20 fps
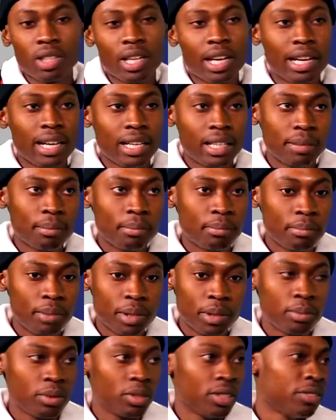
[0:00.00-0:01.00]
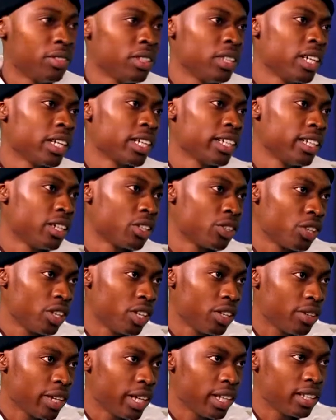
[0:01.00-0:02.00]
like other people, even like
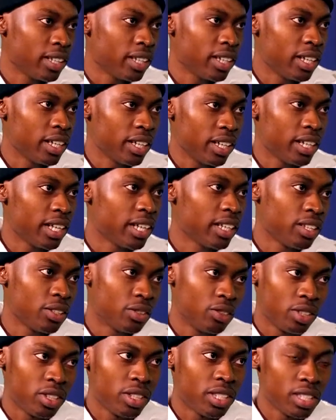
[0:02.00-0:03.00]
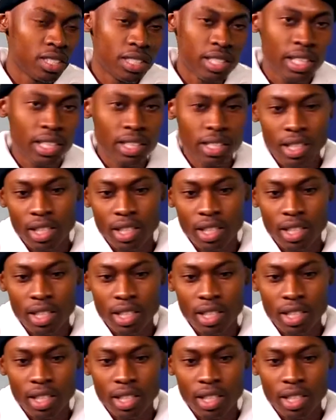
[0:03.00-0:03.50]
Lecrae, right? I hear like Lecrae does like